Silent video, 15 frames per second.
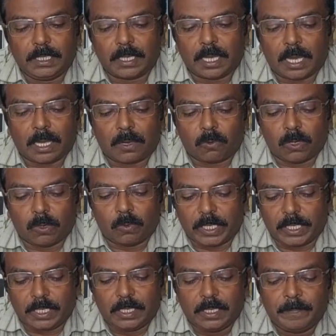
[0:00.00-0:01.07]
of Great
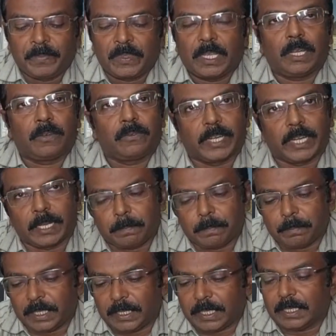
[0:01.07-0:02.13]
Britain had very
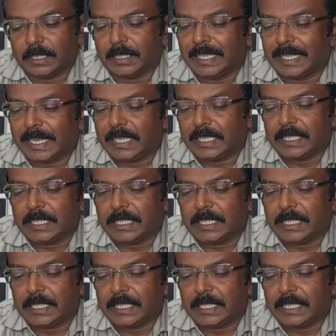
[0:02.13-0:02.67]
good wife.